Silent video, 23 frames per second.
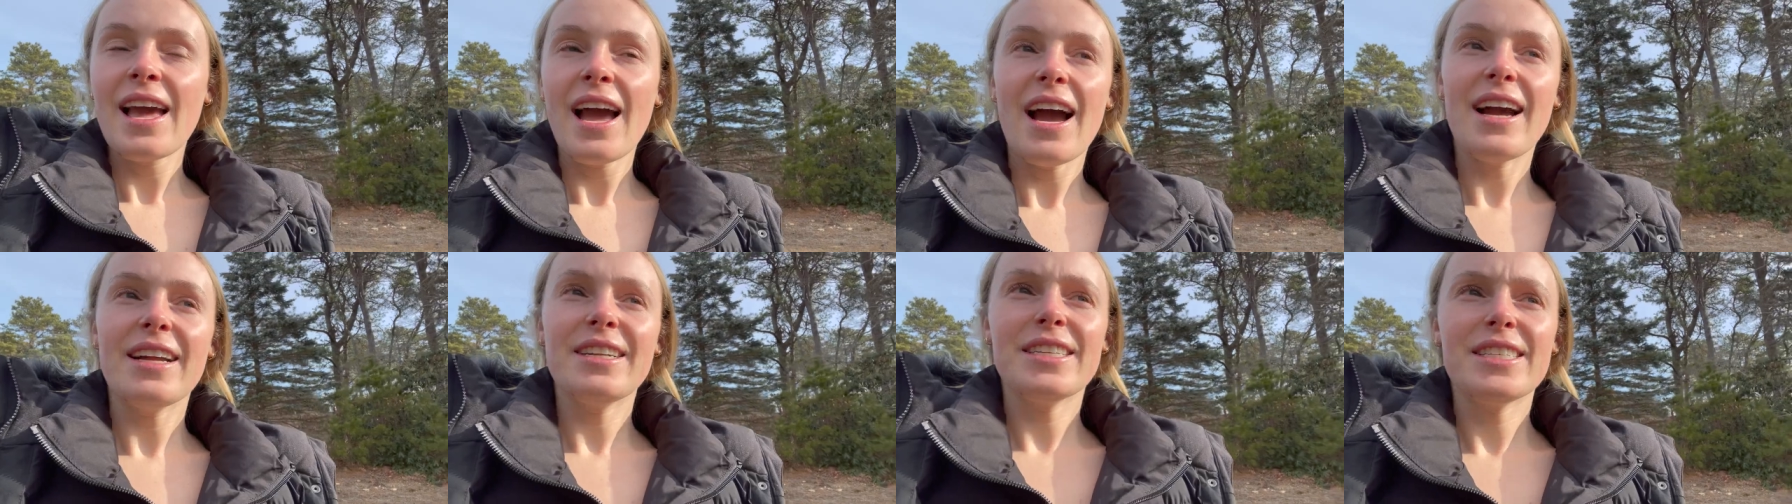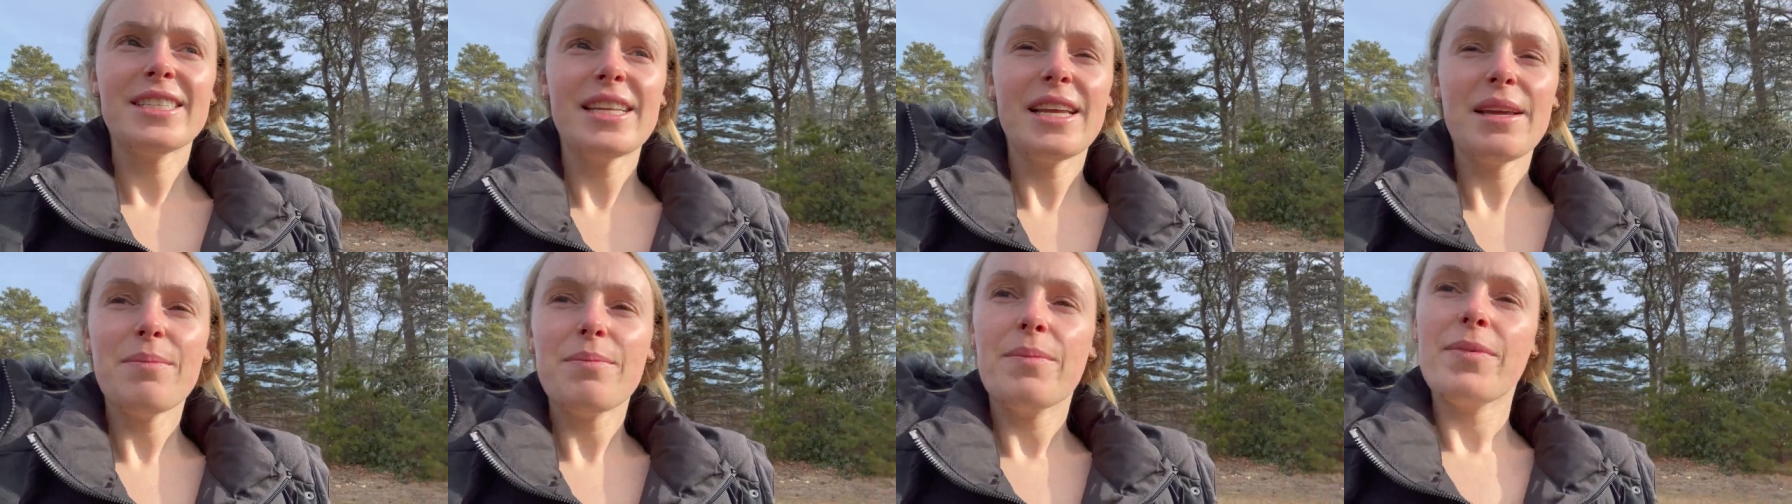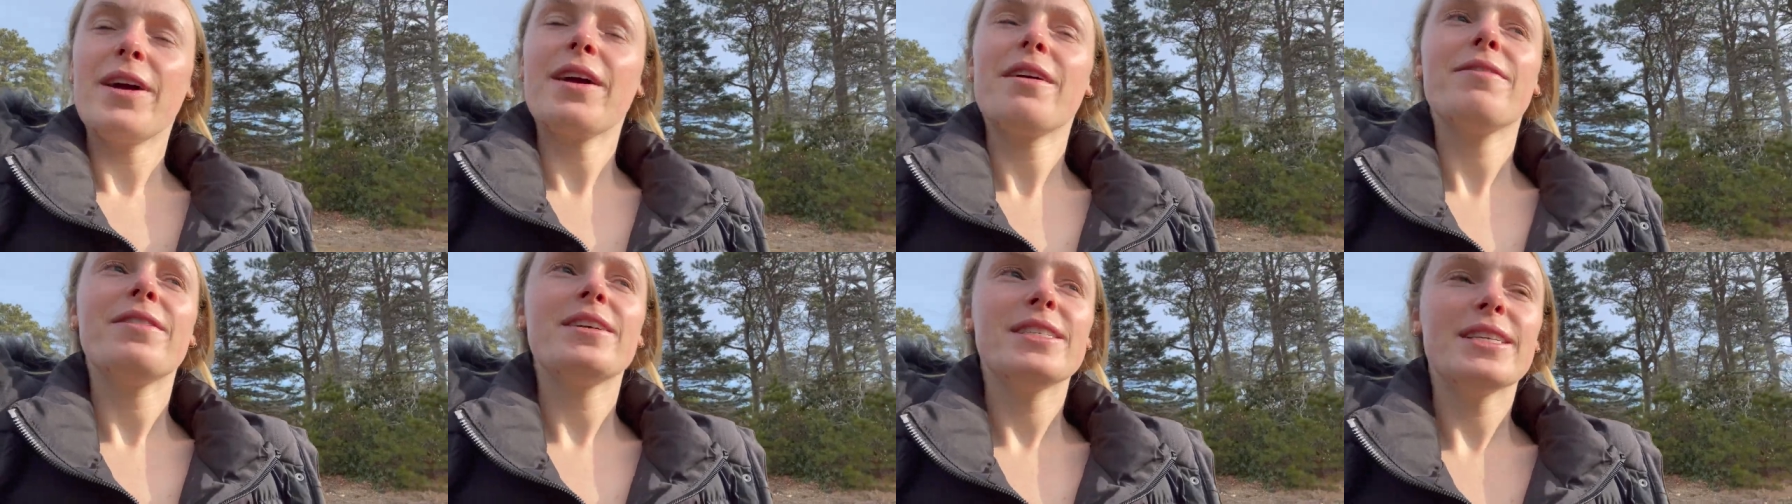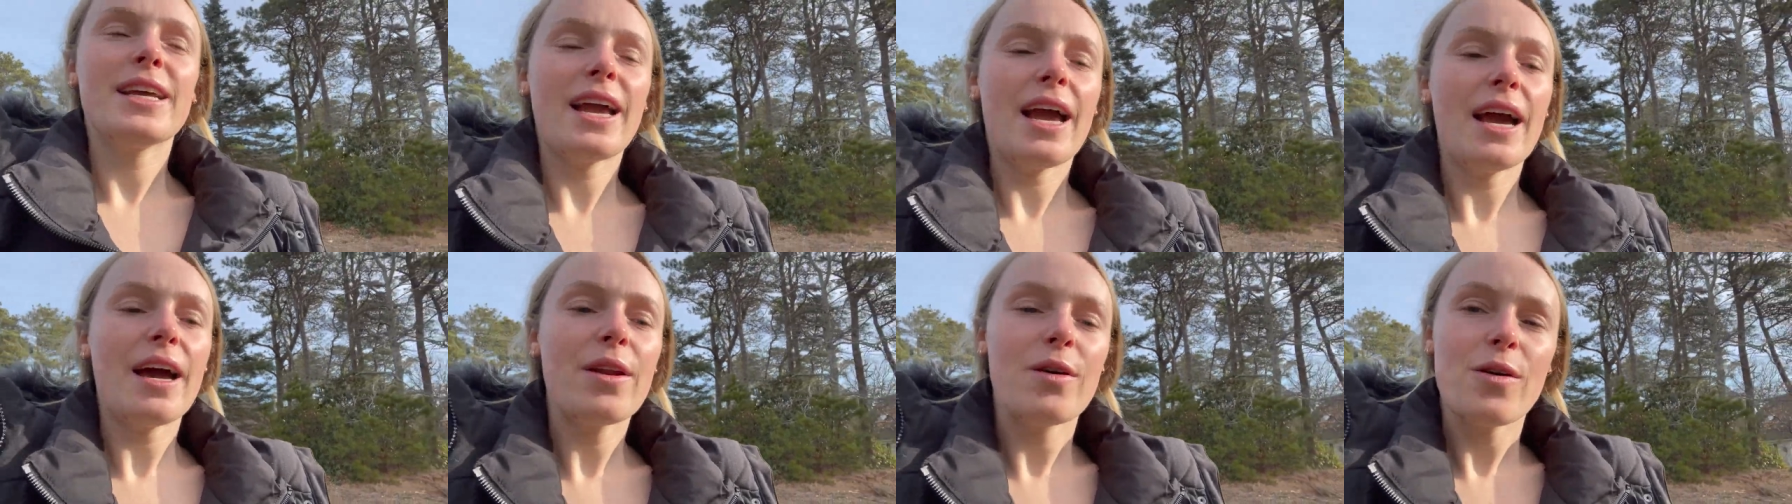I just ate breakfast.
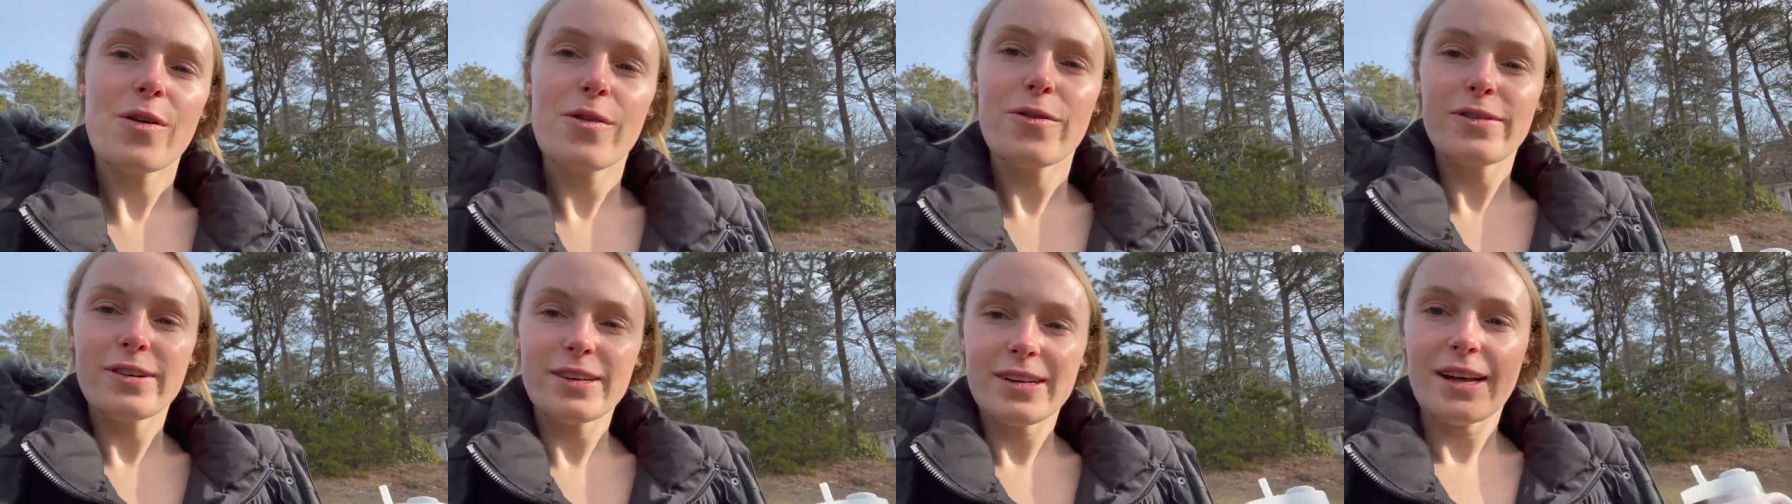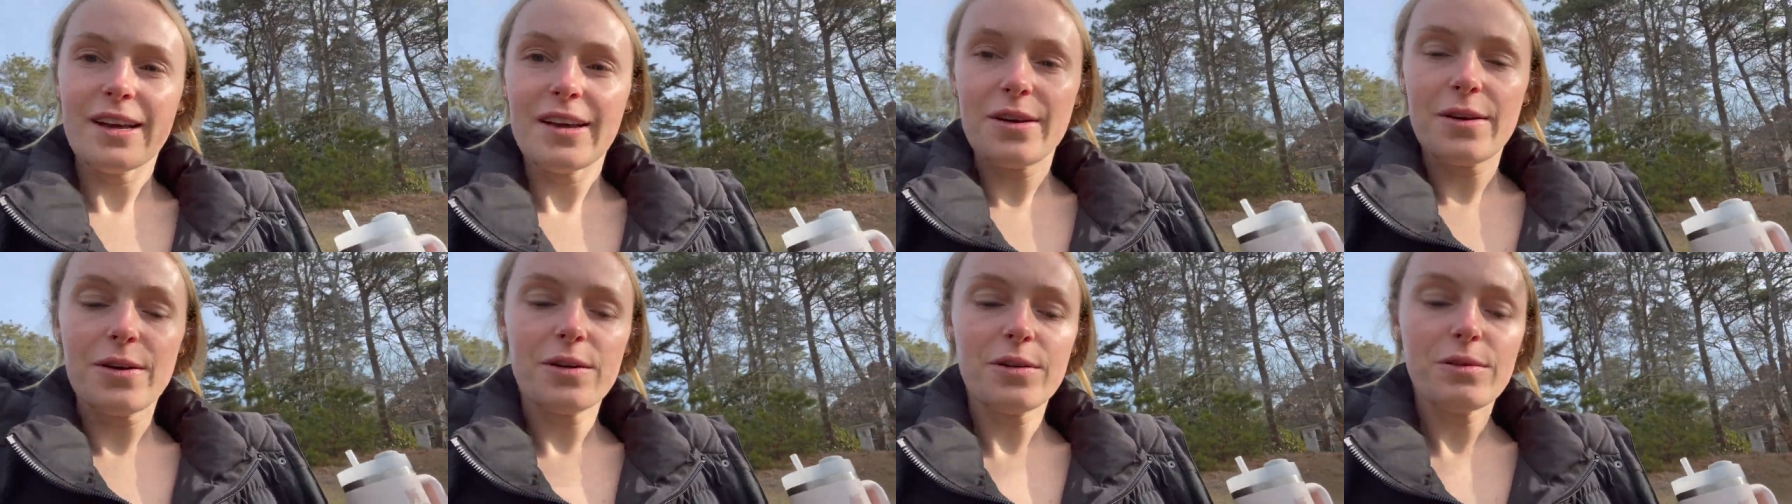I had overnight